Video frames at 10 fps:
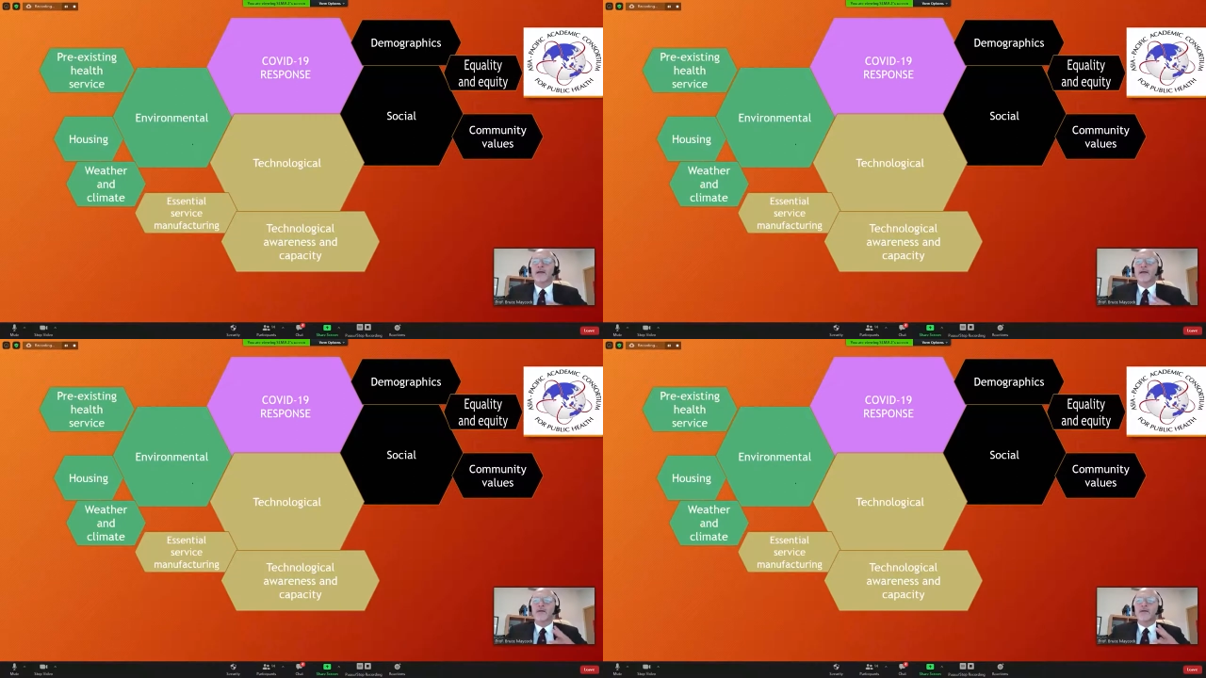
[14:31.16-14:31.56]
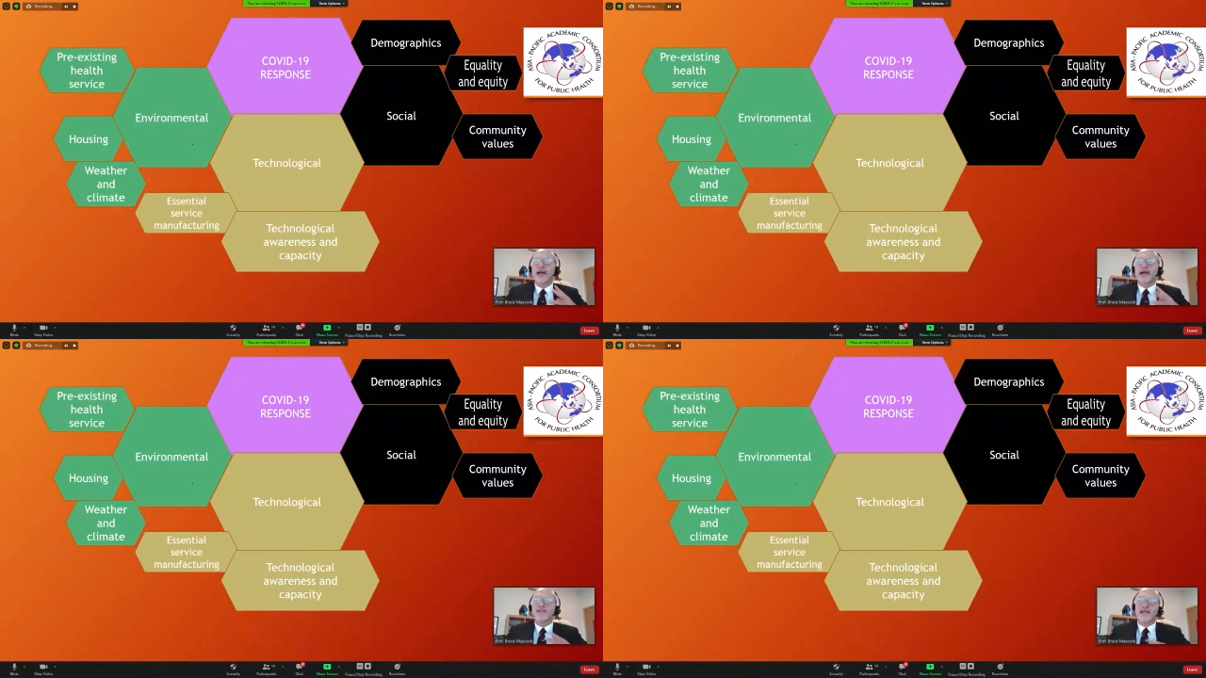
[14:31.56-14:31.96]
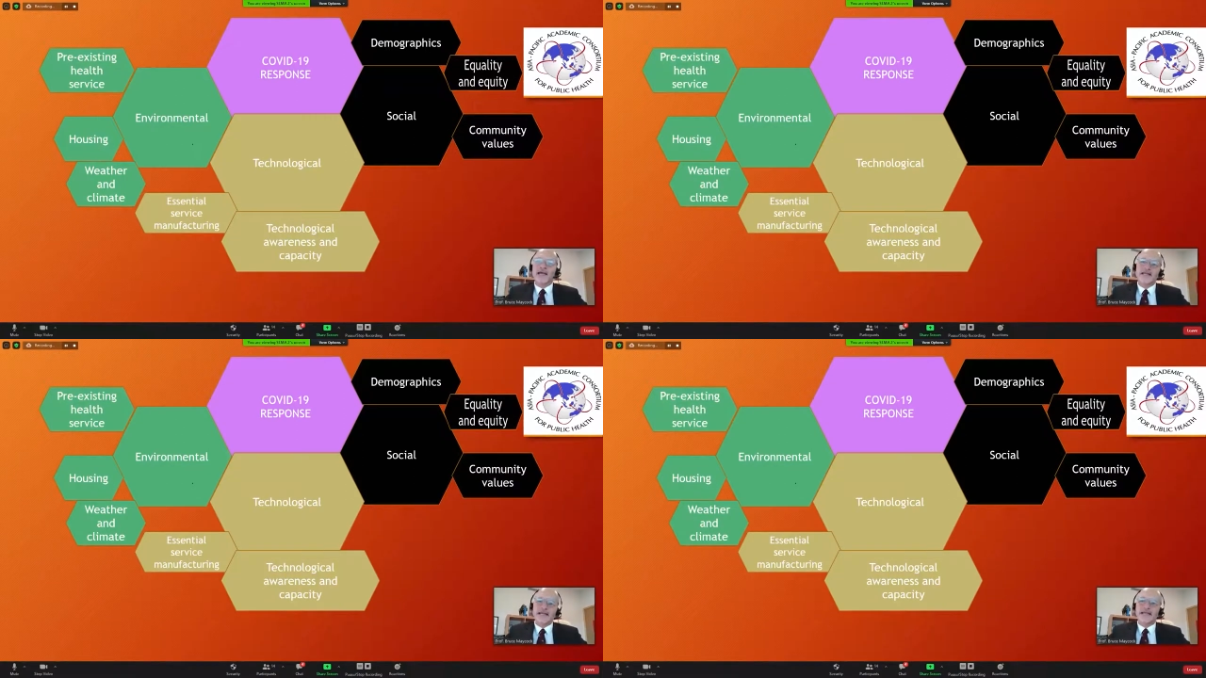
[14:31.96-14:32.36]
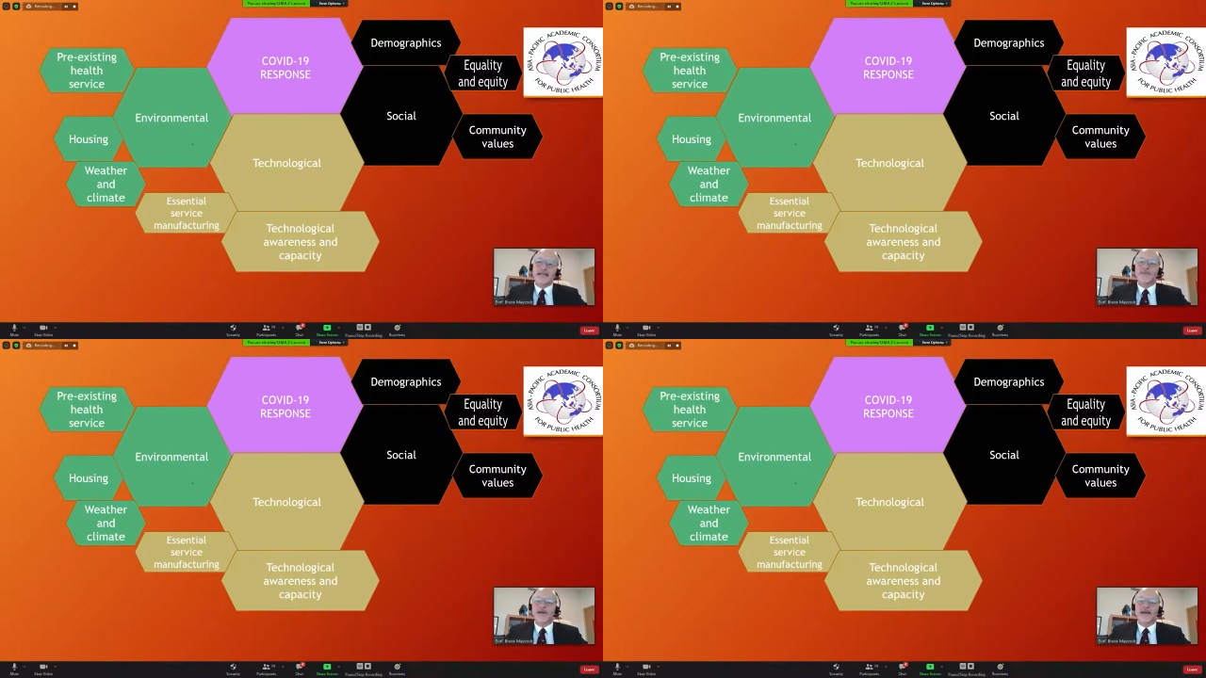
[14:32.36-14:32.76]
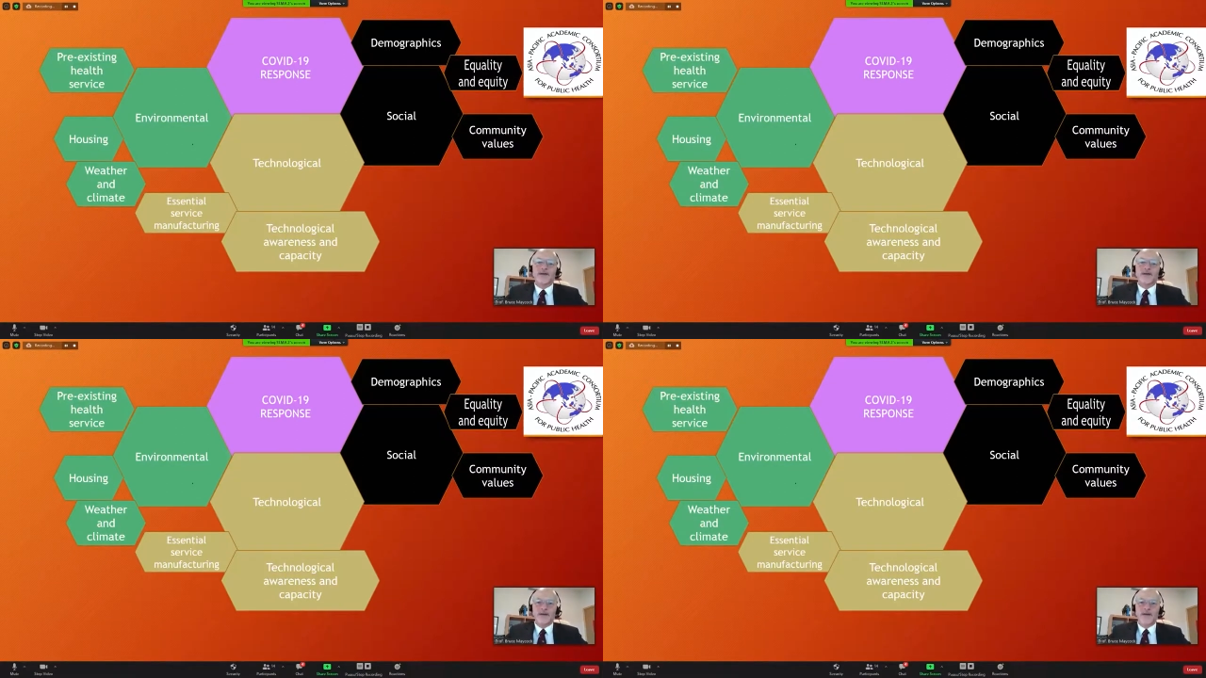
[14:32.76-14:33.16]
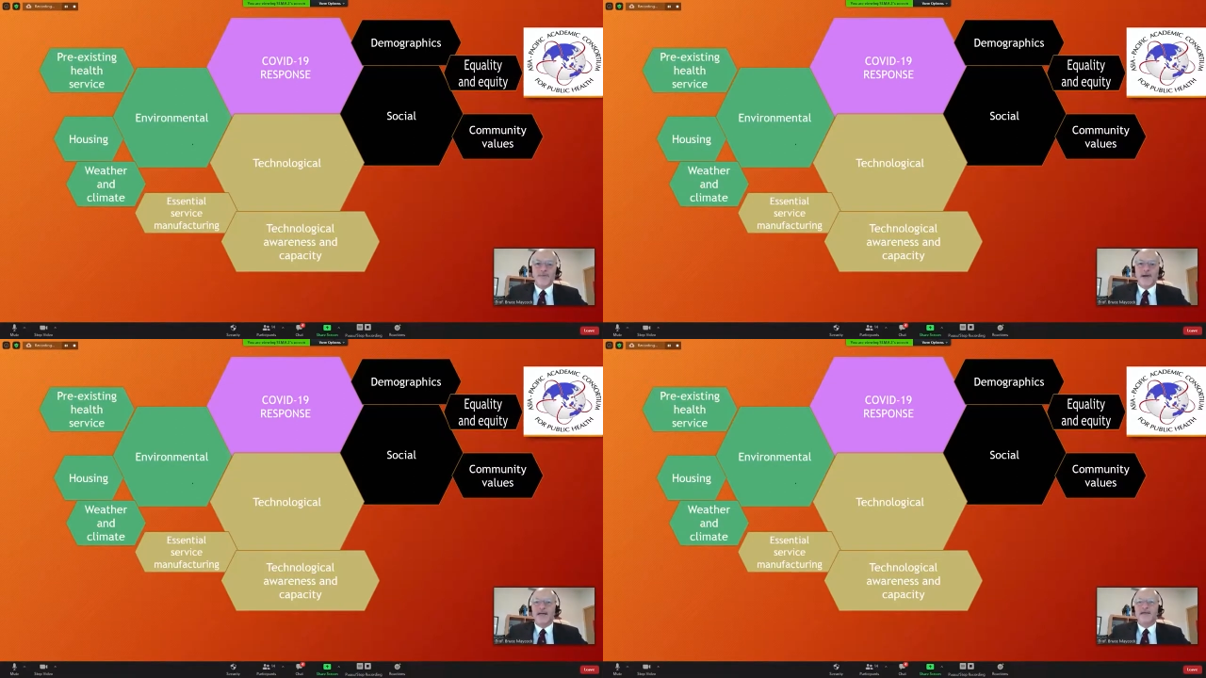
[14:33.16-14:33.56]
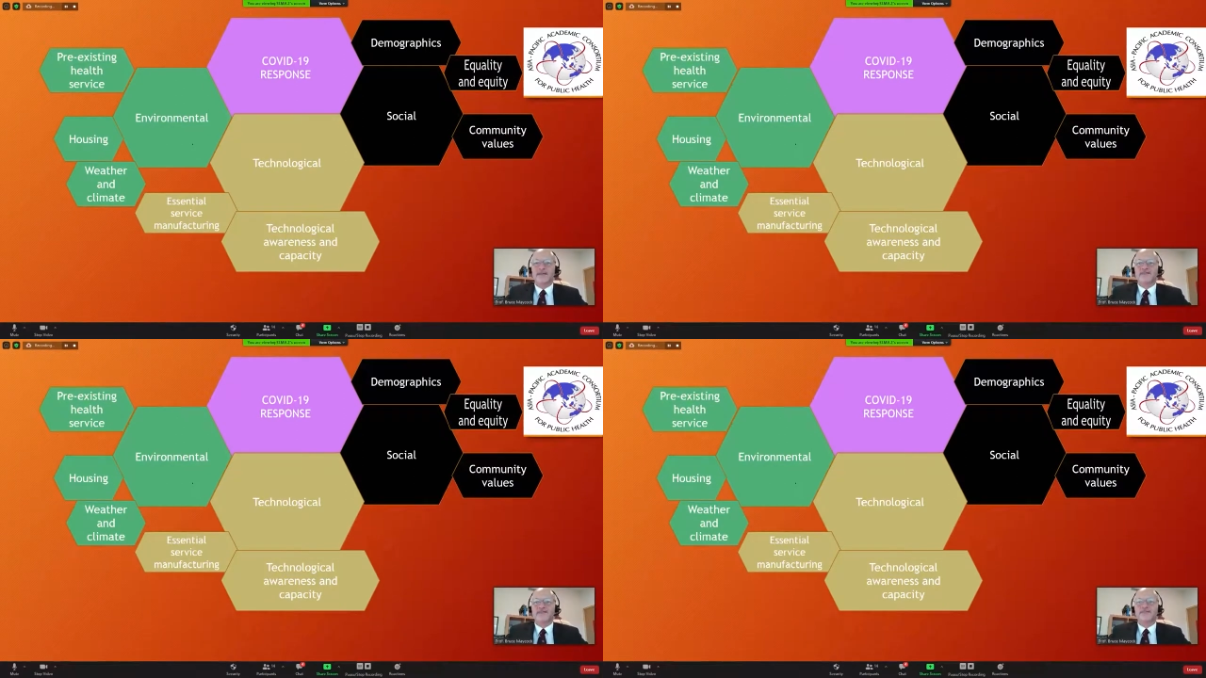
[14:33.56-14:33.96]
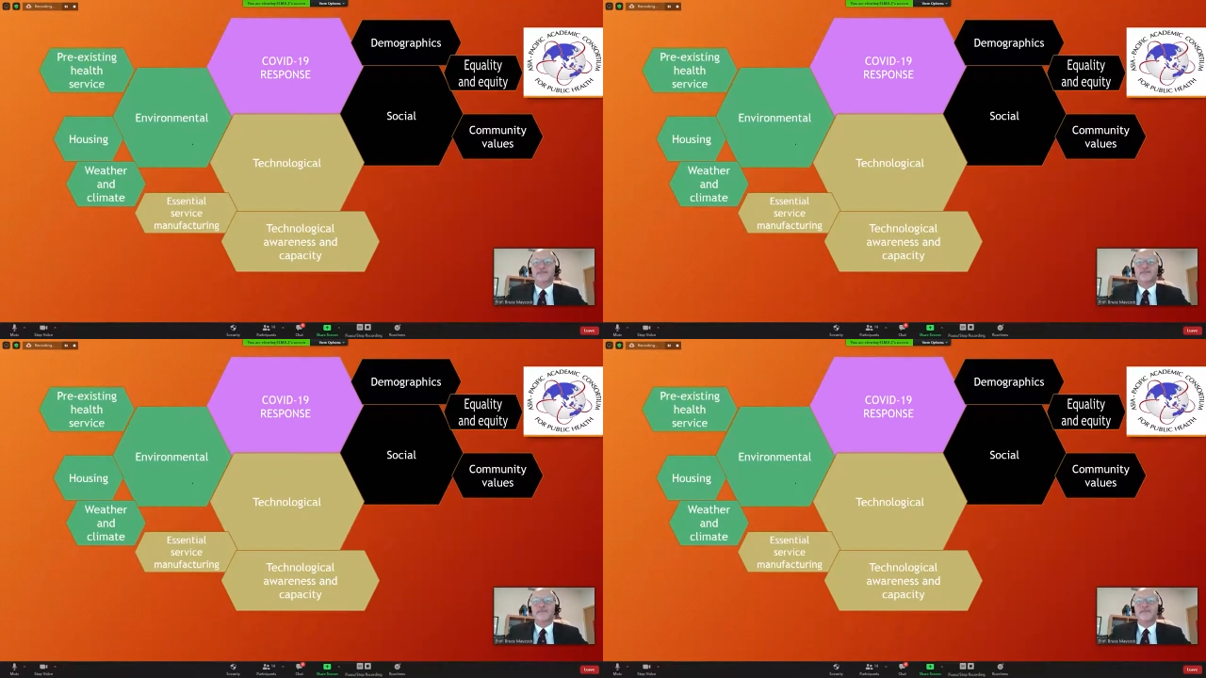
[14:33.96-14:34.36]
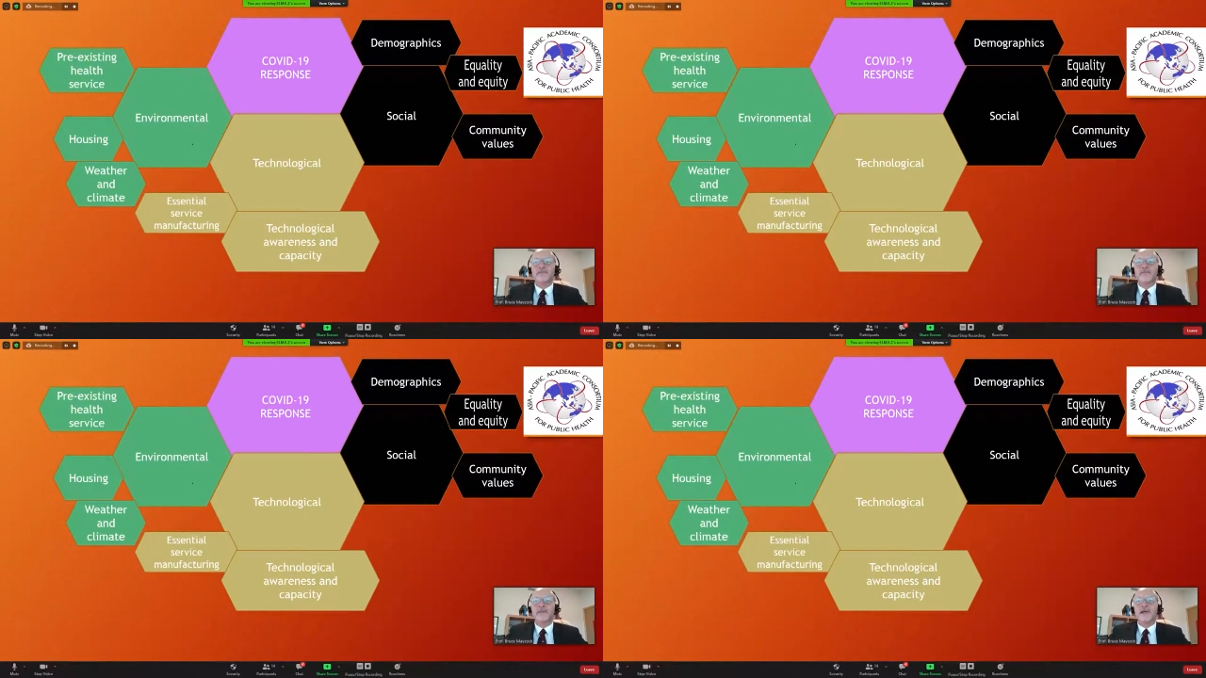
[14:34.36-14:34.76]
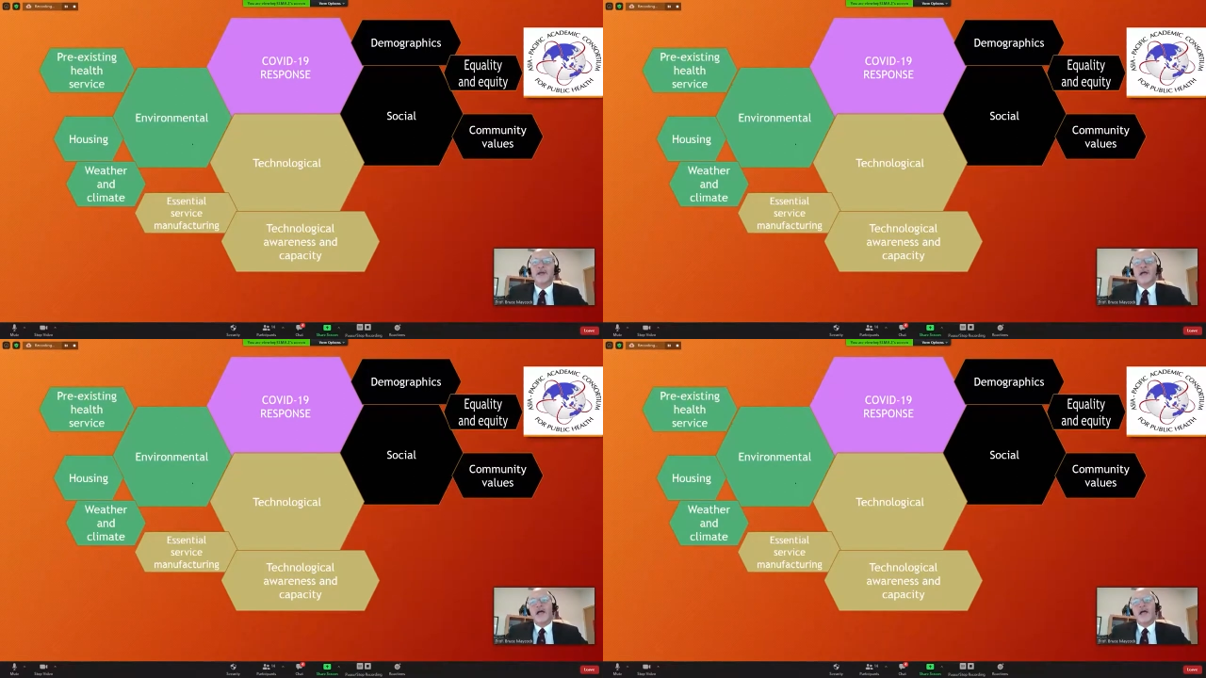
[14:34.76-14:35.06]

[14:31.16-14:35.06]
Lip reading: Nobody's mouth can be seen.